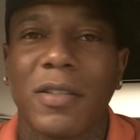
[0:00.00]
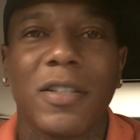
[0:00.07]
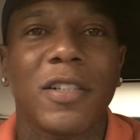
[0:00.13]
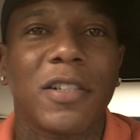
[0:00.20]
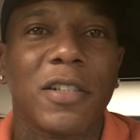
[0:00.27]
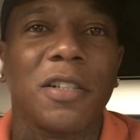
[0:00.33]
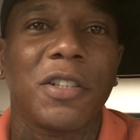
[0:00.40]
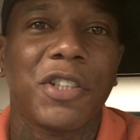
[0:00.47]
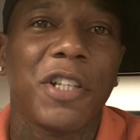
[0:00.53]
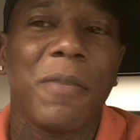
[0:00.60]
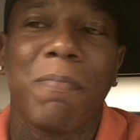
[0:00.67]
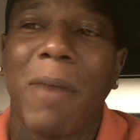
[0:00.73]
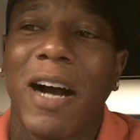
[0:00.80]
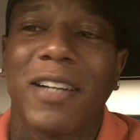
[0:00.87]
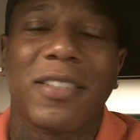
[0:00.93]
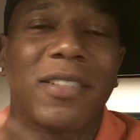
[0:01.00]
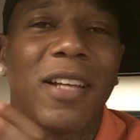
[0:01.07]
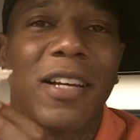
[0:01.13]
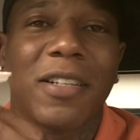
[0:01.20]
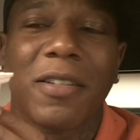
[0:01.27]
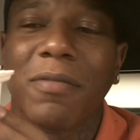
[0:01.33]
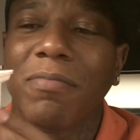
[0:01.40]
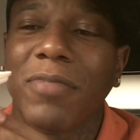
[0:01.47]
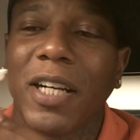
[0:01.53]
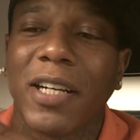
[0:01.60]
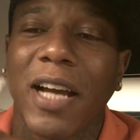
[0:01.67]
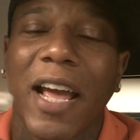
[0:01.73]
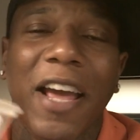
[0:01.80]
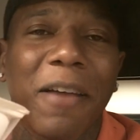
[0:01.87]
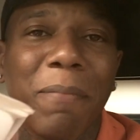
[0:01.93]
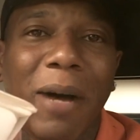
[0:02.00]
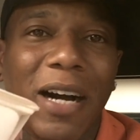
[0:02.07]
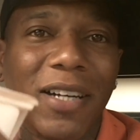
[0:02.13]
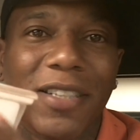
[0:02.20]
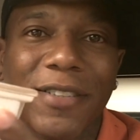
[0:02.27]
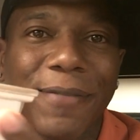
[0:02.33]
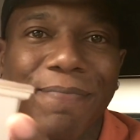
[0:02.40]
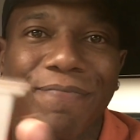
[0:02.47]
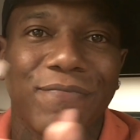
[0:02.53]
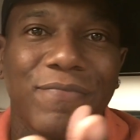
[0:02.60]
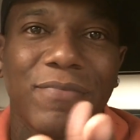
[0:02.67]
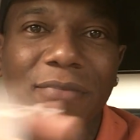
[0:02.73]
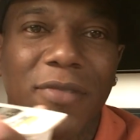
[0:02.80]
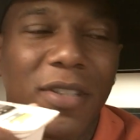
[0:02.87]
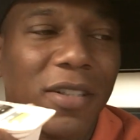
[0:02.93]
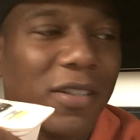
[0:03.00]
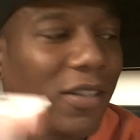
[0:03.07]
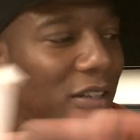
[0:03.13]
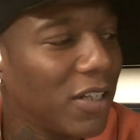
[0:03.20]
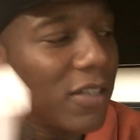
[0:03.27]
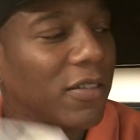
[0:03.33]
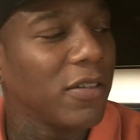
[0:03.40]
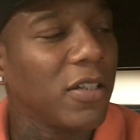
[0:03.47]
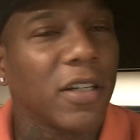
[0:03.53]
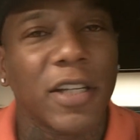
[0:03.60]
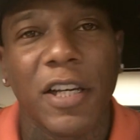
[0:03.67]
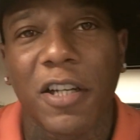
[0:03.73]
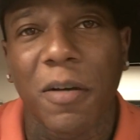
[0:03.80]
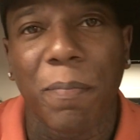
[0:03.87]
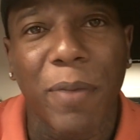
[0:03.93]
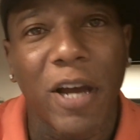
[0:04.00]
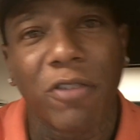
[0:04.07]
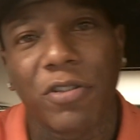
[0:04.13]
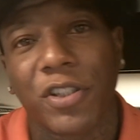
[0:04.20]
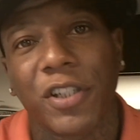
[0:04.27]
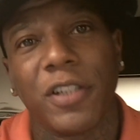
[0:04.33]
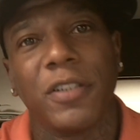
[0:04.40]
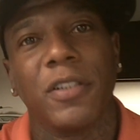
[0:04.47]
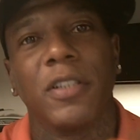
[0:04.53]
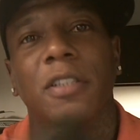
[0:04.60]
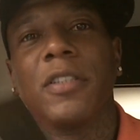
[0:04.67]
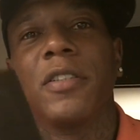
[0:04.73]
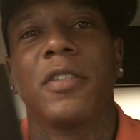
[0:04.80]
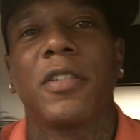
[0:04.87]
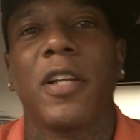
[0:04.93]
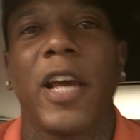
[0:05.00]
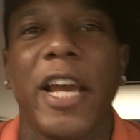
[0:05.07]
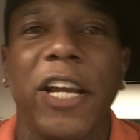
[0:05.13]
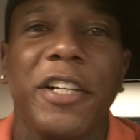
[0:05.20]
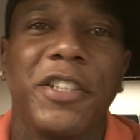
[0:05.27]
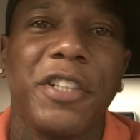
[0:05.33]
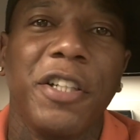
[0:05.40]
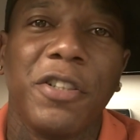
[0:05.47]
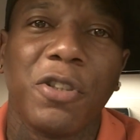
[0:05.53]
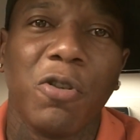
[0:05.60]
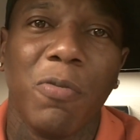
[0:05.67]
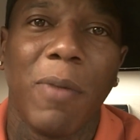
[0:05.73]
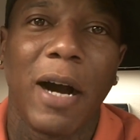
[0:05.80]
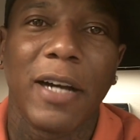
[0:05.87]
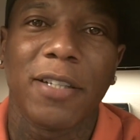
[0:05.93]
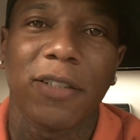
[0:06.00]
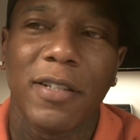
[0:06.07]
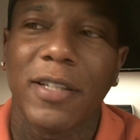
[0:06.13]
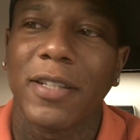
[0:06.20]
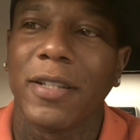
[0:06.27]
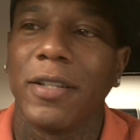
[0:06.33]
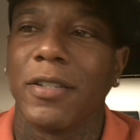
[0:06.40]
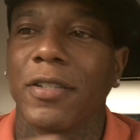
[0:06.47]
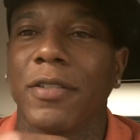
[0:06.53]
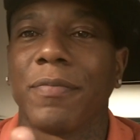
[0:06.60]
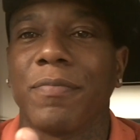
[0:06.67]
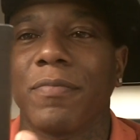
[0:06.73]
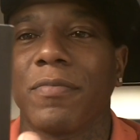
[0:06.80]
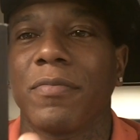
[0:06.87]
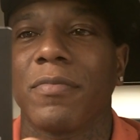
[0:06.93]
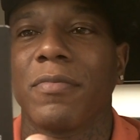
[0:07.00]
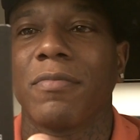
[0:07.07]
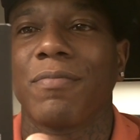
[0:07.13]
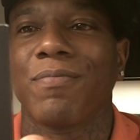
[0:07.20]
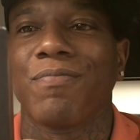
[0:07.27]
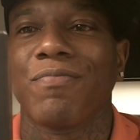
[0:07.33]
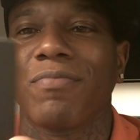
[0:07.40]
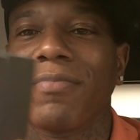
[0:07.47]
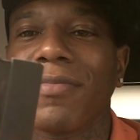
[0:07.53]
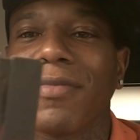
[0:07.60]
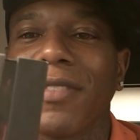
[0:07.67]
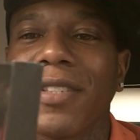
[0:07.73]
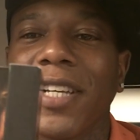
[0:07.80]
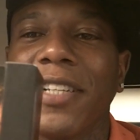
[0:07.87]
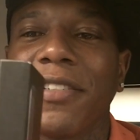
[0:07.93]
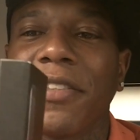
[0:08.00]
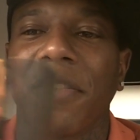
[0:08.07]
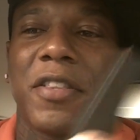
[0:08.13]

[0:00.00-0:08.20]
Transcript: This is a cheap box, like an egg box. Look in comparison to the HD2 box. Look at this. Nice